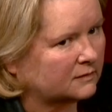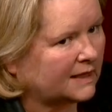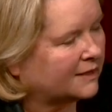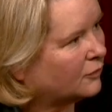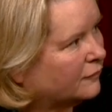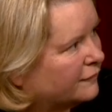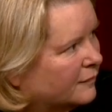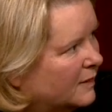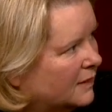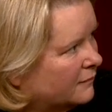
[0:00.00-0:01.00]
cut off
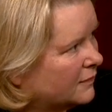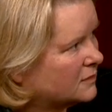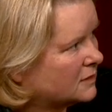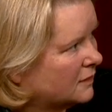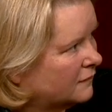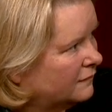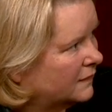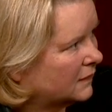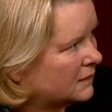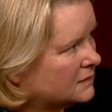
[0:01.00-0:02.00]
from any of those kind of
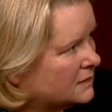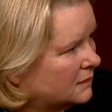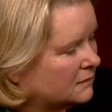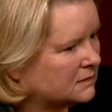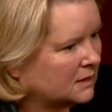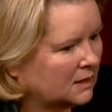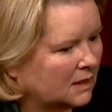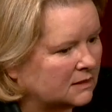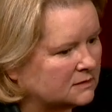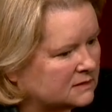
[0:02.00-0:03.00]
feelings and
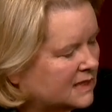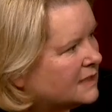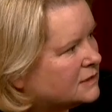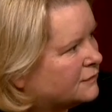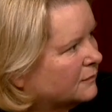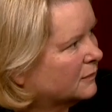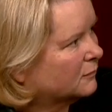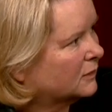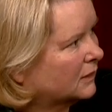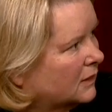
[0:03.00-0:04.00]
and detach from
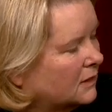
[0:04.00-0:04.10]
them really.